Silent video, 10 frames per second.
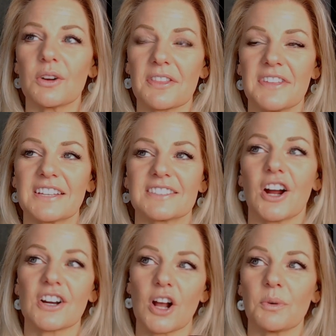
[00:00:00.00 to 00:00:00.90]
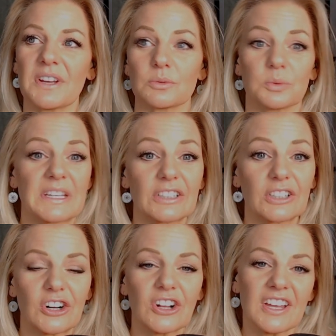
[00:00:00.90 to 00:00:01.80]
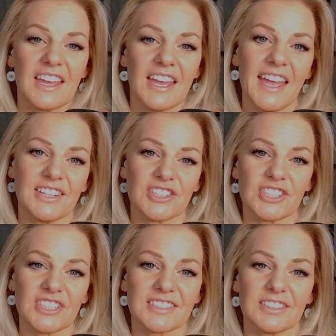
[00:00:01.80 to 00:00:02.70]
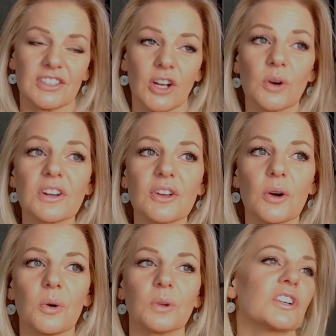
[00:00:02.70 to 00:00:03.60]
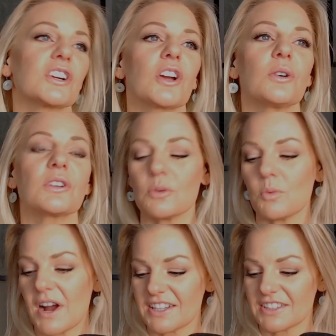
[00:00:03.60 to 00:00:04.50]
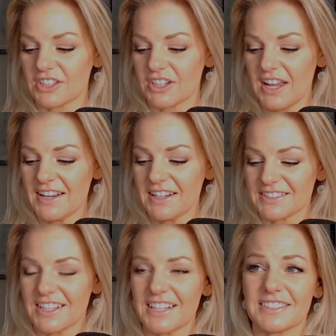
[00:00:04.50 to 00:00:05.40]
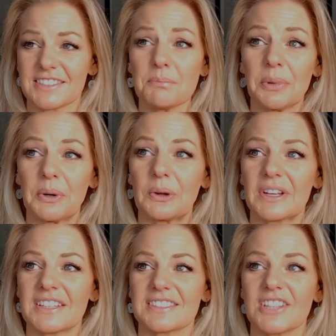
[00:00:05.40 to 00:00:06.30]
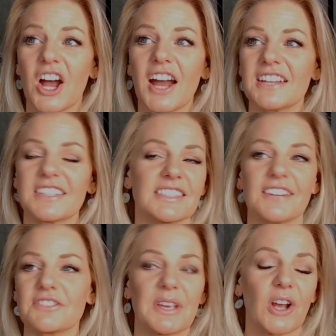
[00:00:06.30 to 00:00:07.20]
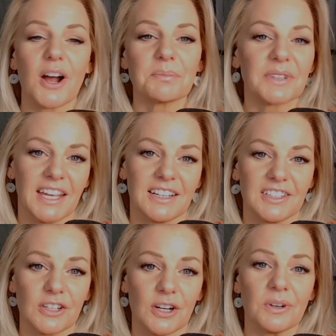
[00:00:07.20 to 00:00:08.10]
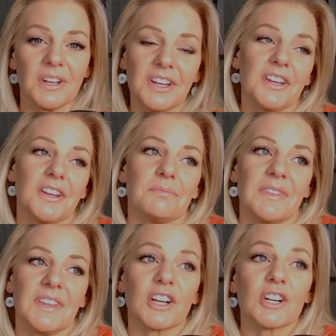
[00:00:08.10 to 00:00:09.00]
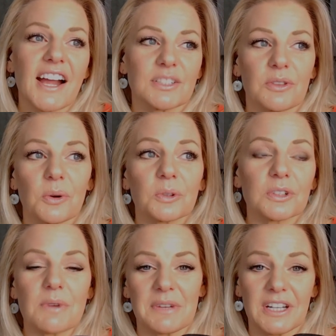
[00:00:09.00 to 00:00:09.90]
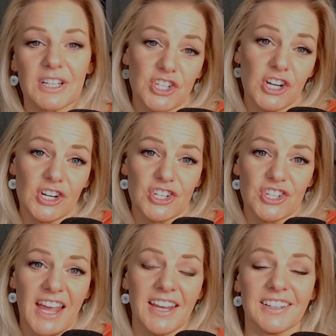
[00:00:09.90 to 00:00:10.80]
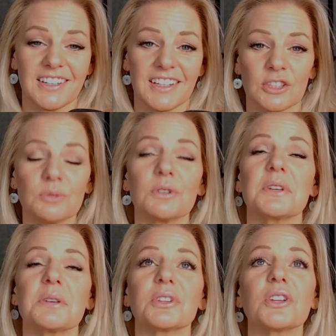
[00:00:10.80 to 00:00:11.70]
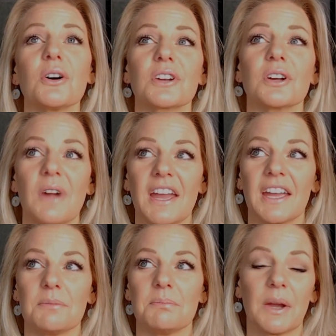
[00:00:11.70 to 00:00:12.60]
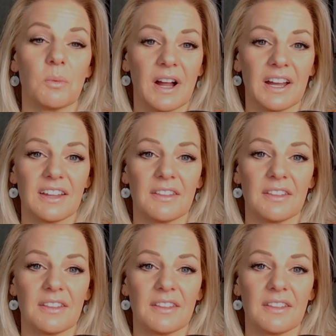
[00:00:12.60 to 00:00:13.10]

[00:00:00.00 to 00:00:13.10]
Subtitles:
things that aren't always real. And just go to the older, go to the wiser. And it's simple. It doesn't have to be complicated. interact with the older women at church, and you will be blown away by what